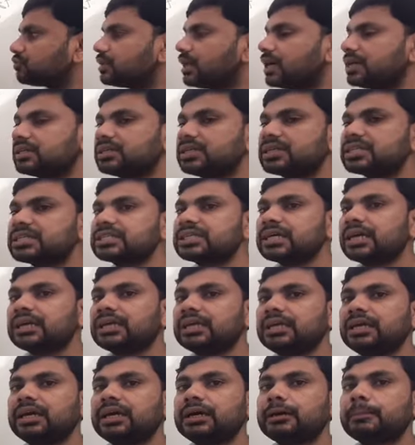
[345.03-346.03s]
to
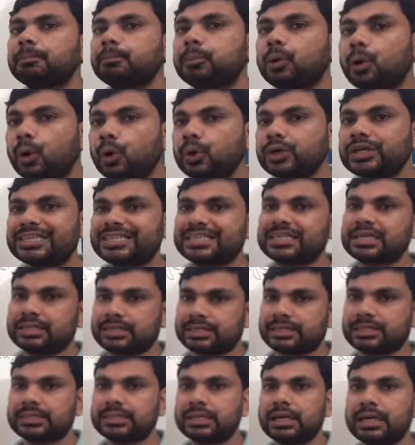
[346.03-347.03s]
understand here
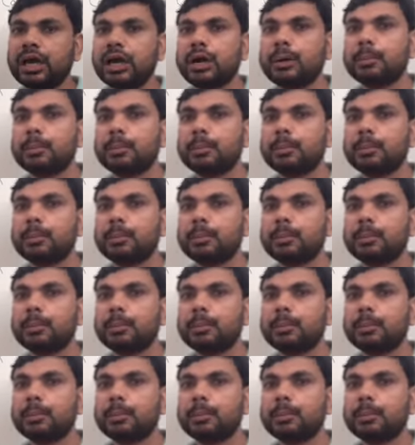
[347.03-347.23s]
poisons.